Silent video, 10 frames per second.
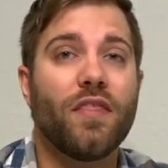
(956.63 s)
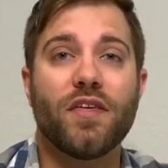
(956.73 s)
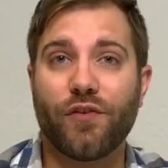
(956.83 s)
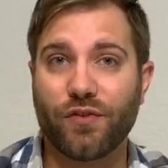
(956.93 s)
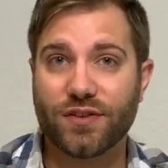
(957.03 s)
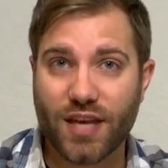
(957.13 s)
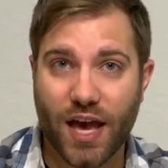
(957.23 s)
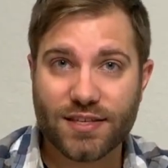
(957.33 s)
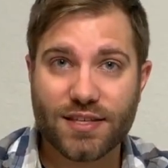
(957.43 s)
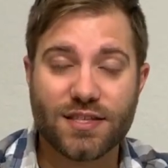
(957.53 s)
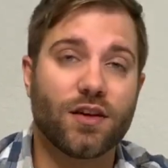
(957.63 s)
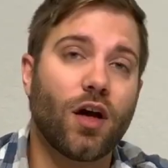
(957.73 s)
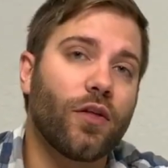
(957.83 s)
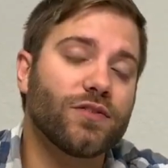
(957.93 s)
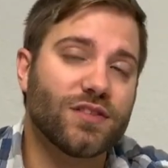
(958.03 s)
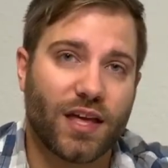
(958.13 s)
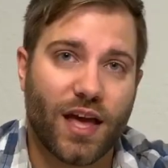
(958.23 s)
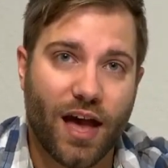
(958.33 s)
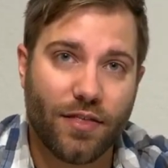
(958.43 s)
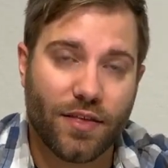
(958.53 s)
the different sizes and the colors that they
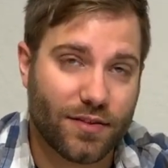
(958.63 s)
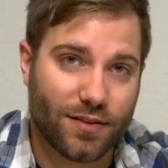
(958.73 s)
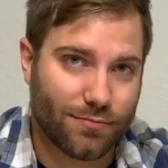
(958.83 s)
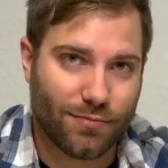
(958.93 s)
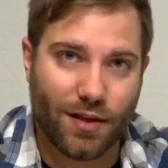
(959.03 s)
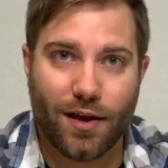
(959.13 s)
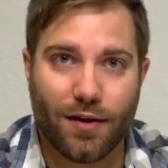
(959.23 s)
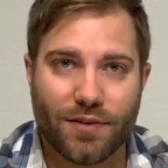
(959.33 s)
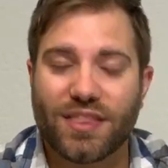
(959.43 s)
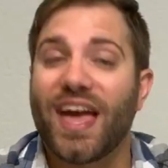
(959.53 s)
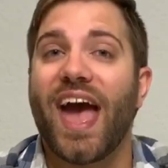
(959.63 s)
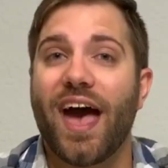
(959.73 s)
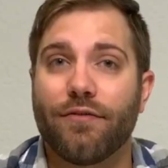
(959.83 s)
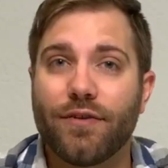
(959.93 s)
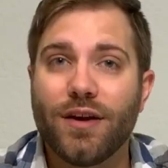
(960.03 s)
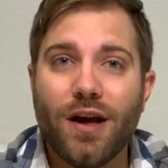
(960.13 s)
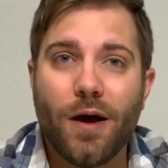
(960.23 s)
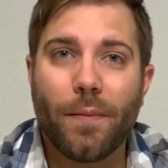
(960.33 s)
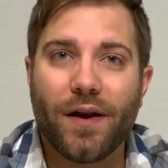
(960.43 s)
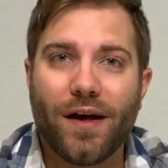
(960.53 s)
have.
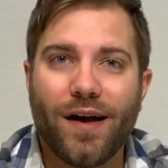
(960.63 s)
But